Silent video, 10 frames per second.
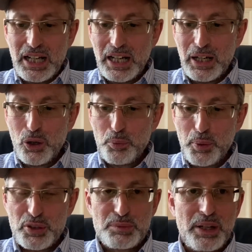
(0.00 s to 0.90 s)
I hope it
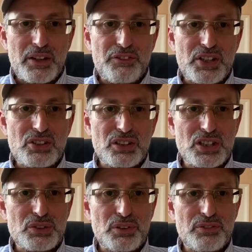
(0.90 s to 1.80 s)
was beneficial,
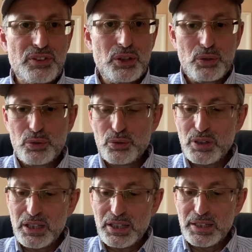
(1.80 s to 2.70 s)
this review.
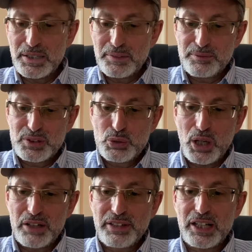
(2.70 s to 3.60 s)
Um, do
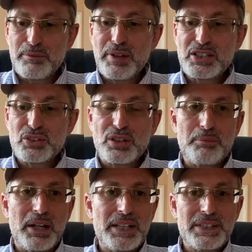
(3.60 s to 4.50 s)
I recommend you to
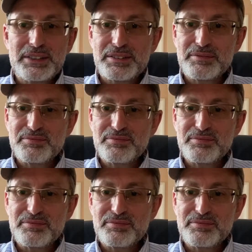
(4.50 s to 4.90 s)
buy it?